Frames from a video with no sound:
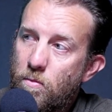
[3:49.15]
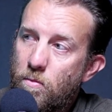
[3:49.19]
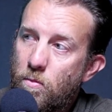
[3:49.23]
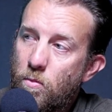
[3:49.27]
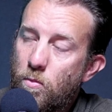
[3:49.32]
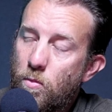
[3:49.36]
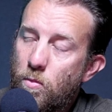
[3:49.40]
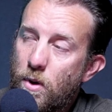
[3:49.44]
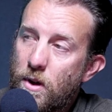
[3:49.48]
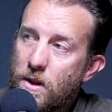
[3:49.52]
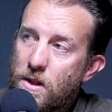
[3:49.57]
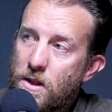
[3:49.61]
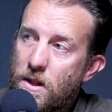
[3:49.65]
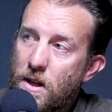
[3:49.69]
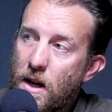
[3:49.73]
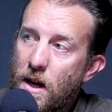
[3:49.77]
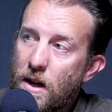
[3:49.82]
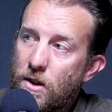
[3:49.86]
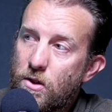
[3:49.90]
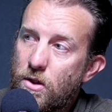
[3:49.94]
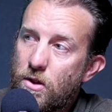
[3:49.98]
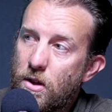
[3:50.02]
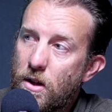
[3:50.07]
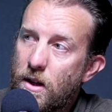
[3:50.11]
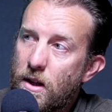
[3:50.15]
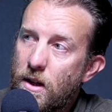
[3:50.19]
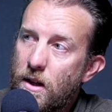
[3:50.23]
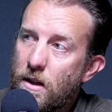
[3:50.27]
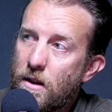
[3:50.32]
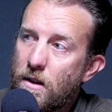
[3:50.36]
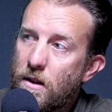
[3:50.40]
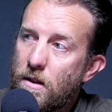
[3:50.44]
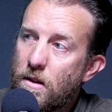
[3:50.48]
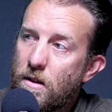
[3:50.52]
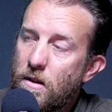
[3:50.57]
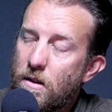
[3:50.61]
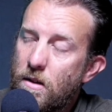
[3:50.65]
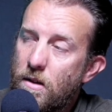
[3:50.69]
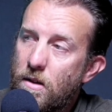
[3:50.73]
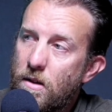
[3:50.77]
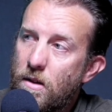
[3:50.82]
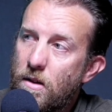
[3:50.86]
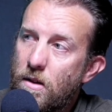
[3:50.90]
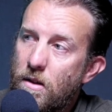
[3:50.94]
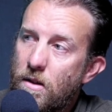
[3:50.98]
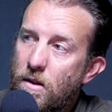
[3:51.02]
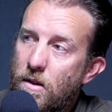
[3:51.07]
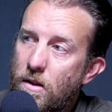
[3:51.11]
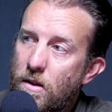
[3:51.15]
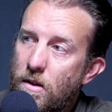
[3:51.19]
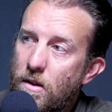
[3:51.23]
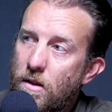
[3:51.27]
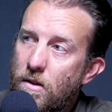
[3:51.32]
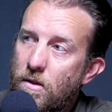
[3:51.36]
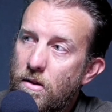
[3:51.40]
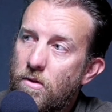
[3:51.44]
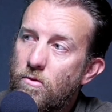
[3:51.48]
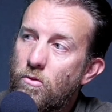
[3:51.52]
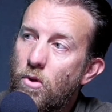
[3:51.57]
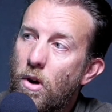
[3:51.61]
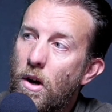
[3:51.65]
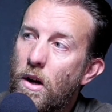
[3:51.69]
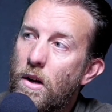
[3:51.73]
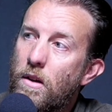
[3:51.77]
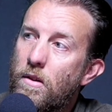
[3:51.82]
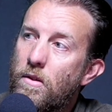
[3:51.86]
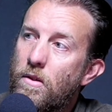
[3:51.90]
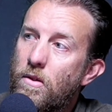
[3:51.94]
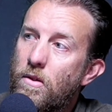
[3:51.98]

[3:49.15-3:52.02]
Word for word: What, I, what actually, I've learned through Twitter is that the right.